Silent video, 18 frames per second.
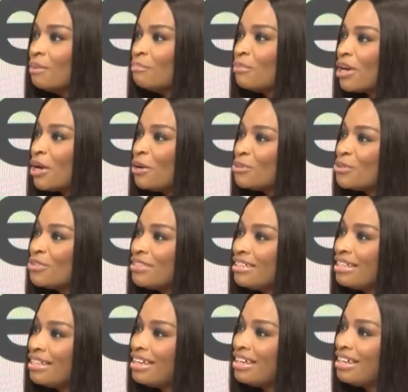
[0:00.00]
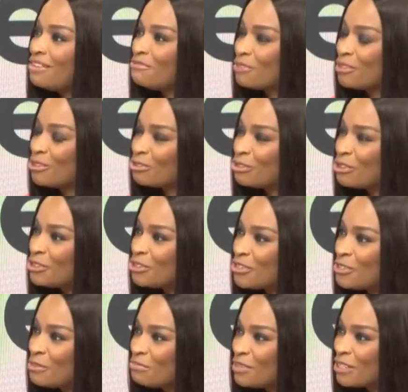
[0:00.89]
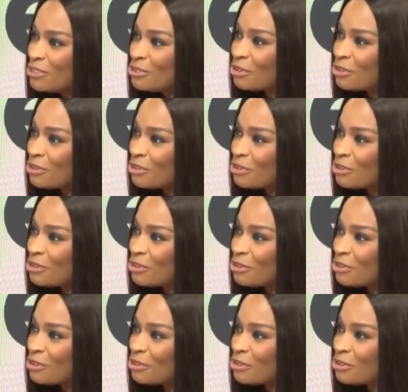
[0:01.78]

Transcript: but I also think infrastructure is a big